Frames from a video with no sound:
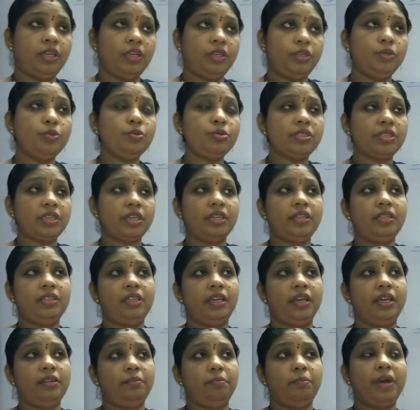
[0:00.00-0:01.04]
You said
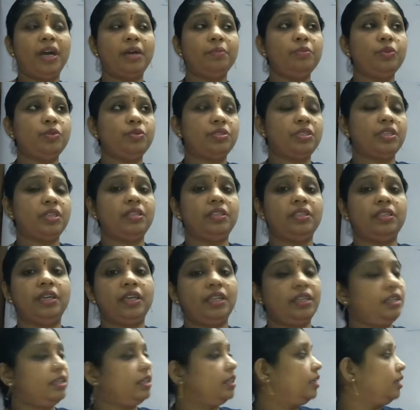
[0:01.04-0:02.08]
that, ma'am, you said
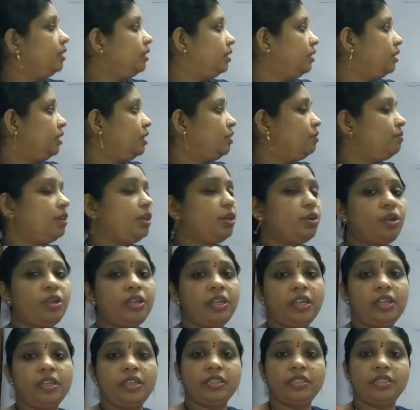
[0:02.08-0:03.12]
that it will not
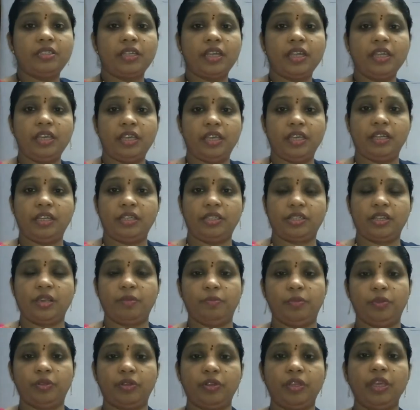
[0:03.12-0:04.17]
understand English
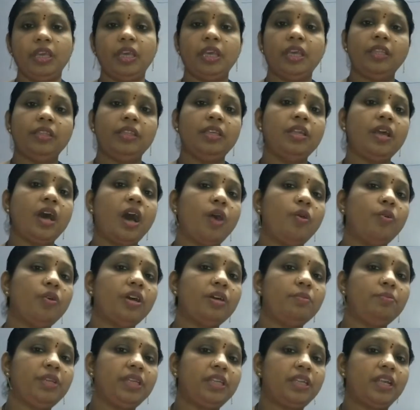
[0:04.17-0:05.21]
computer. Then how
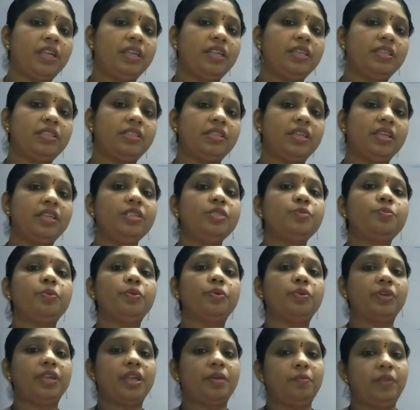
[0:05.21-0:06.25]
come it understands
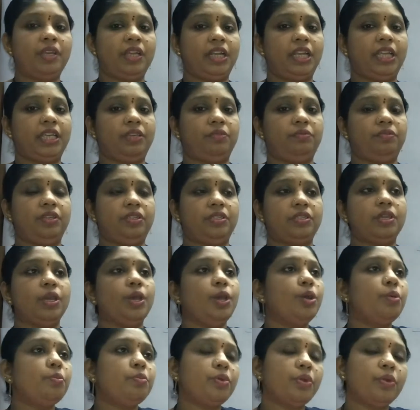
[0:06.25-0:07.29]
programming language?
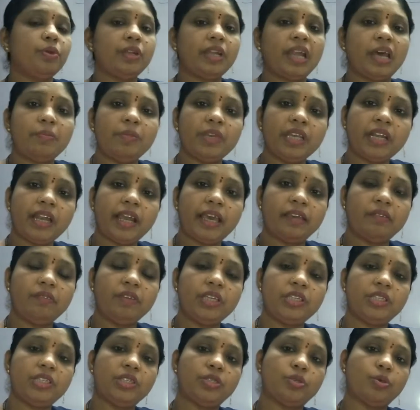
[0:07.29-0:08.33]
Programming
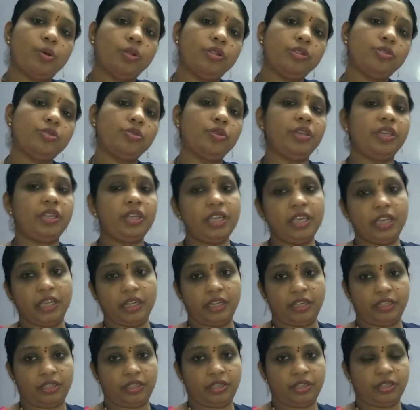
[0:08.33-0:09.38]
language is also in
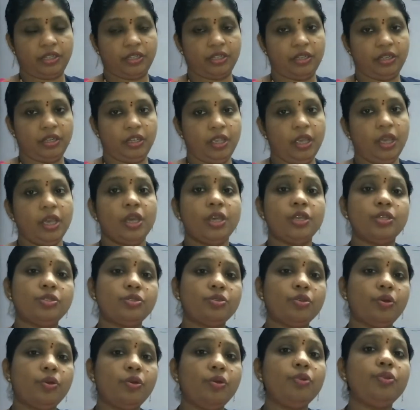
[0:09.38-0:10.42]
English.
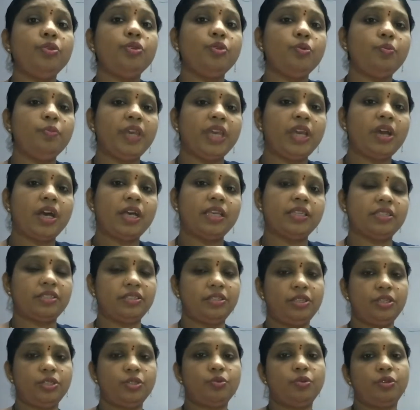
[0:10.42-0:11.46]
So you may ask
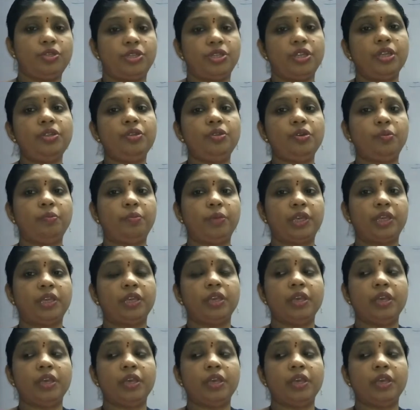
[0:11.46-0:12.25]
this question to me.